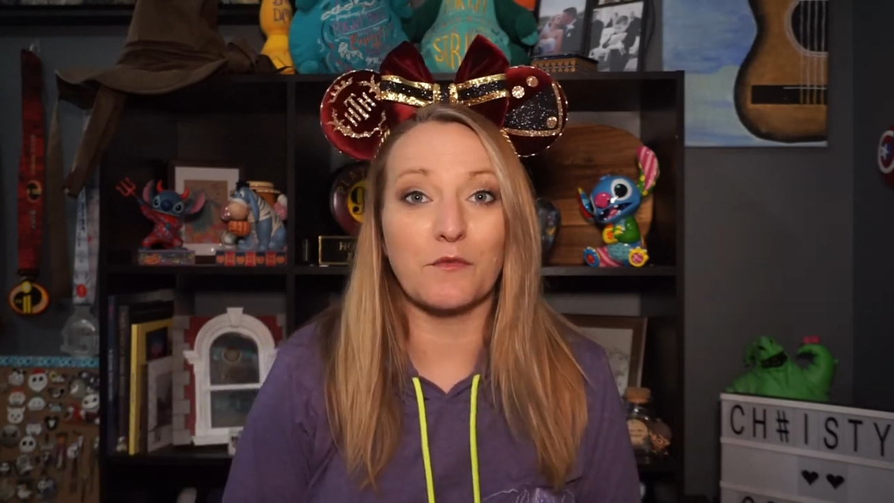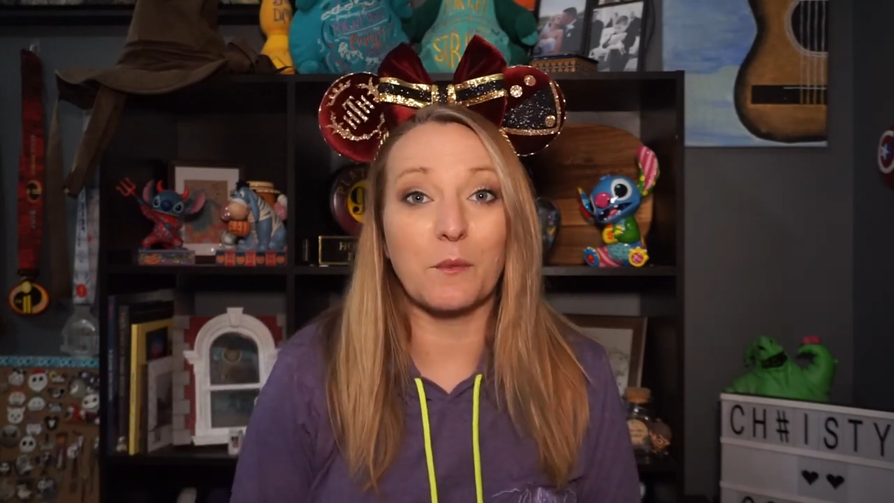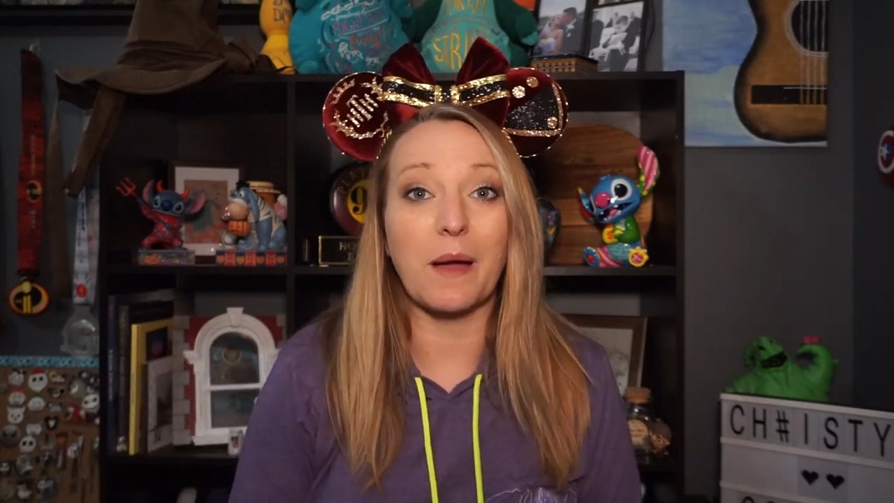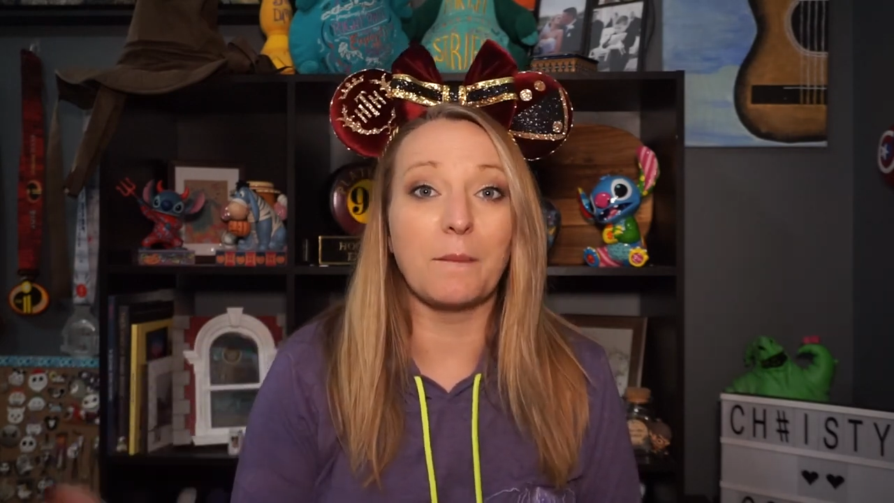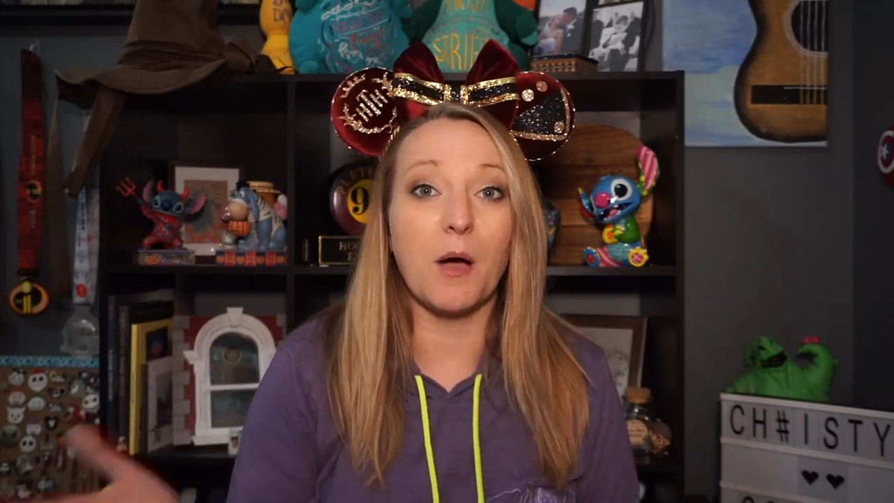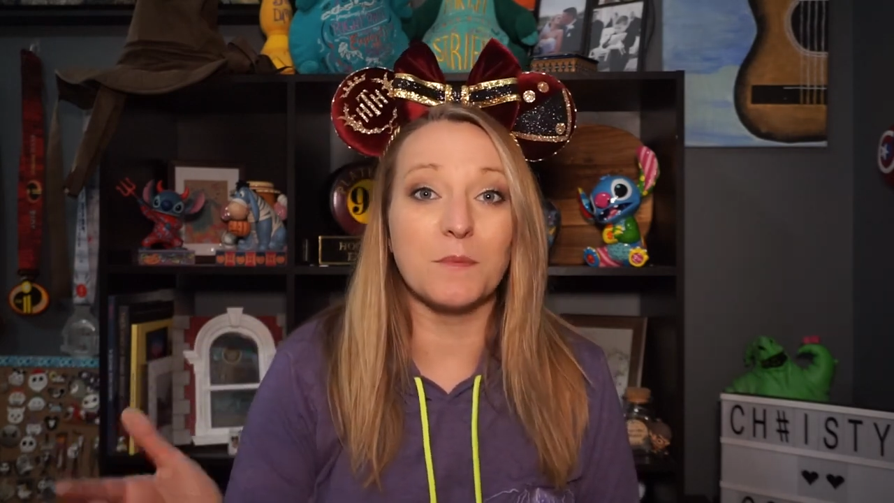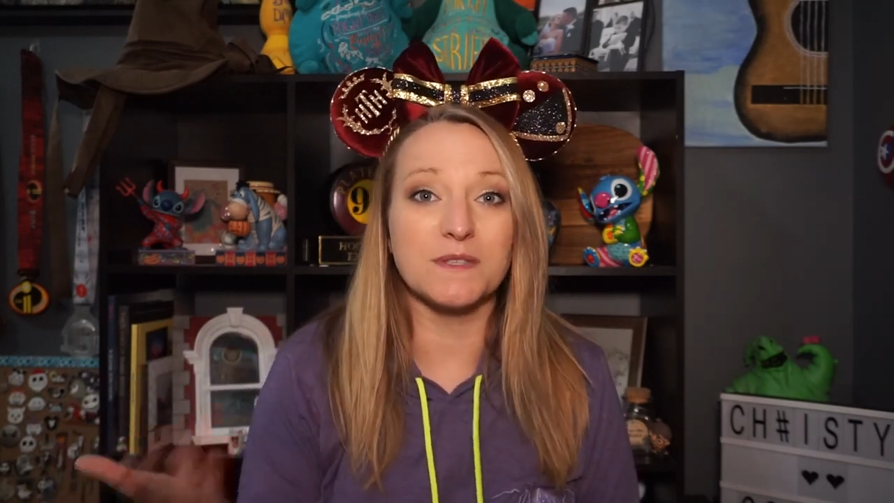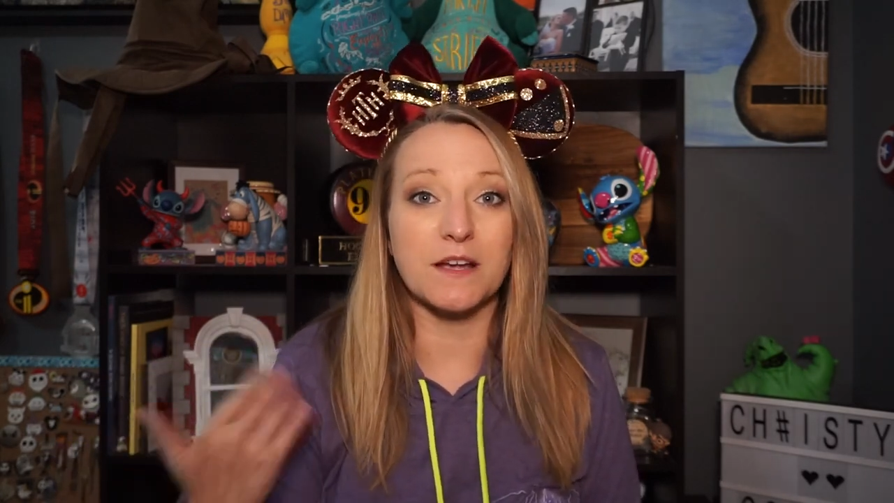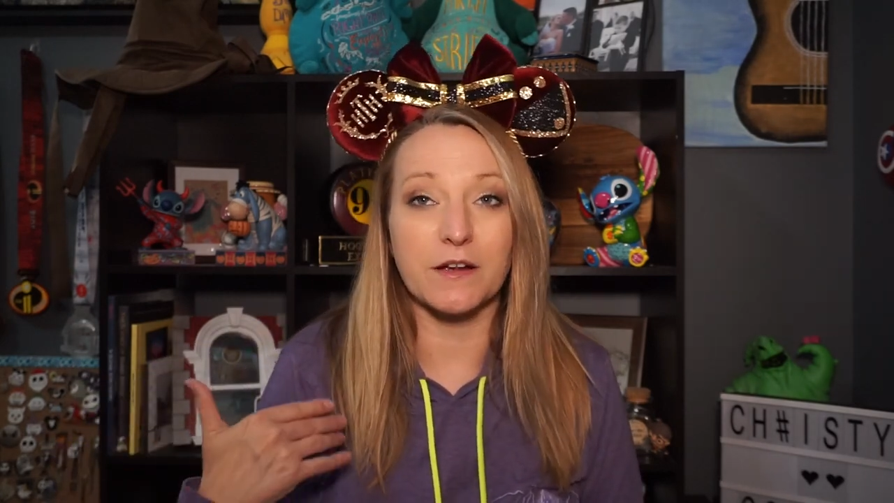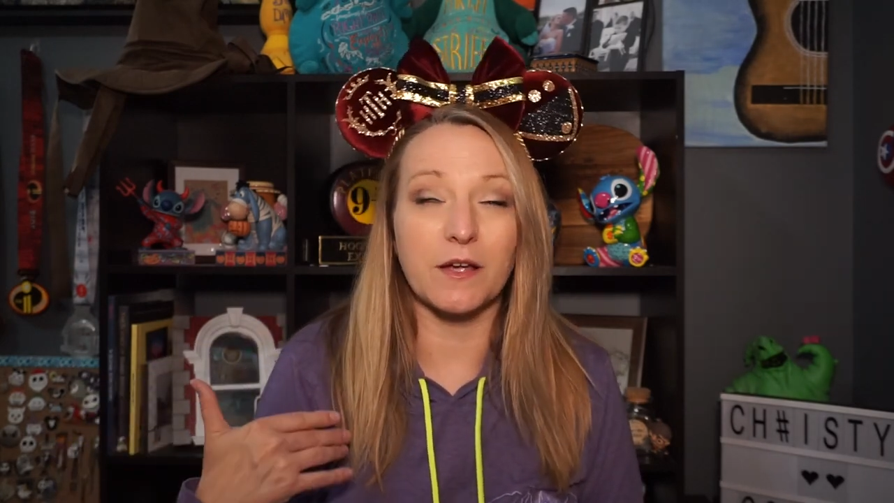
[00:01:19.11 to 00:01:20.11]
for my
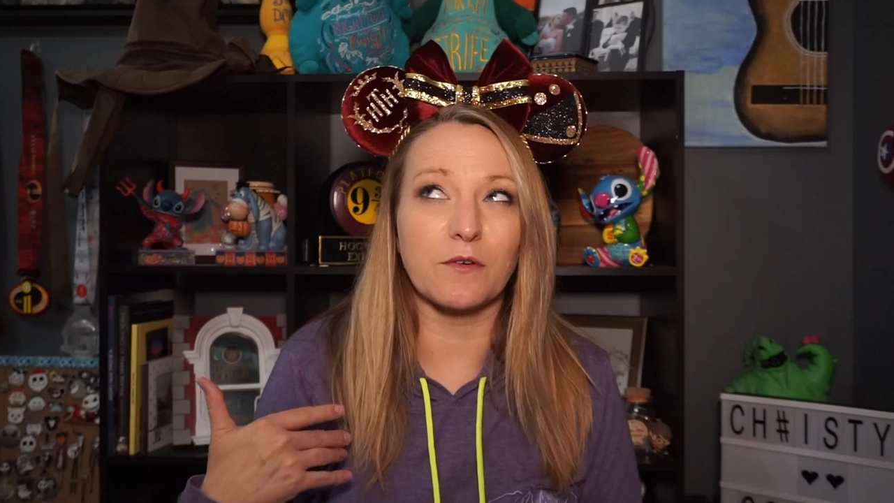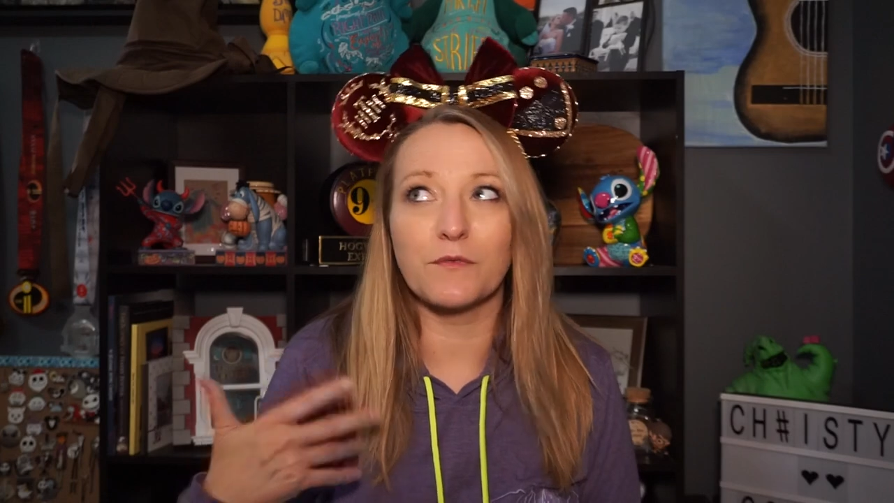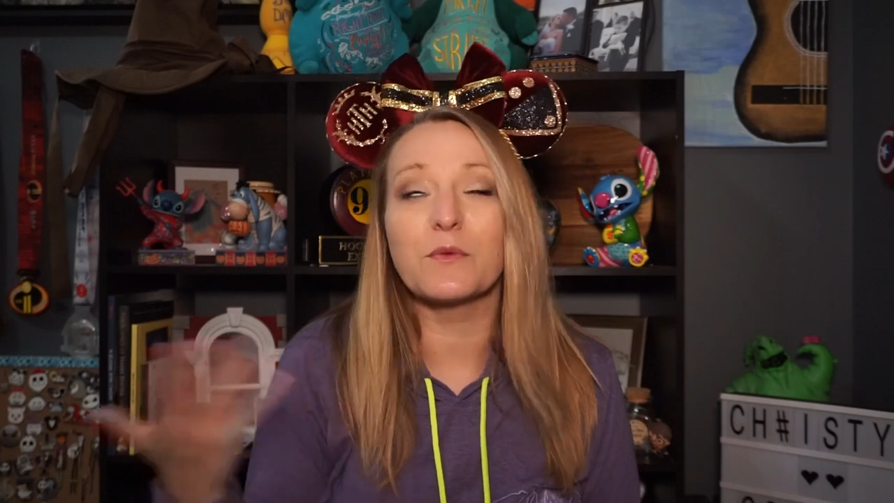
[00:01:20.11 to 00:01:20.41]
mom's area, or for